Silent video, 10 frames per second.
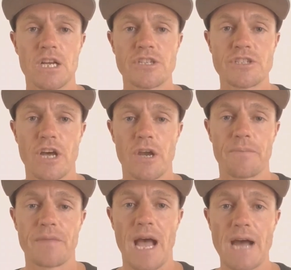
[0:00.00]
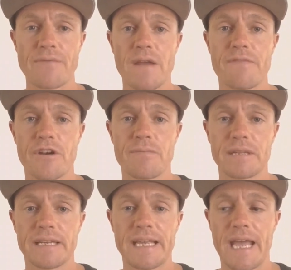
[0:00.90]
So, heart rate
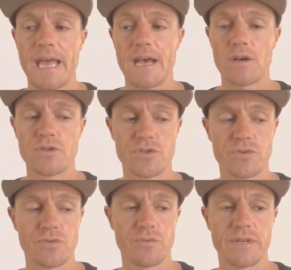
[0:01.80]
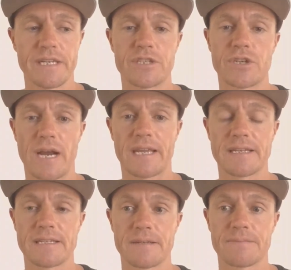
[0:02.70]
variability, how do we track
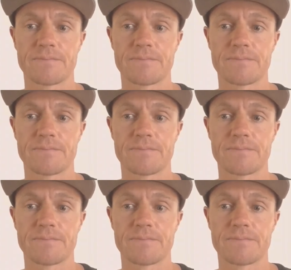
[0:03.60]
it?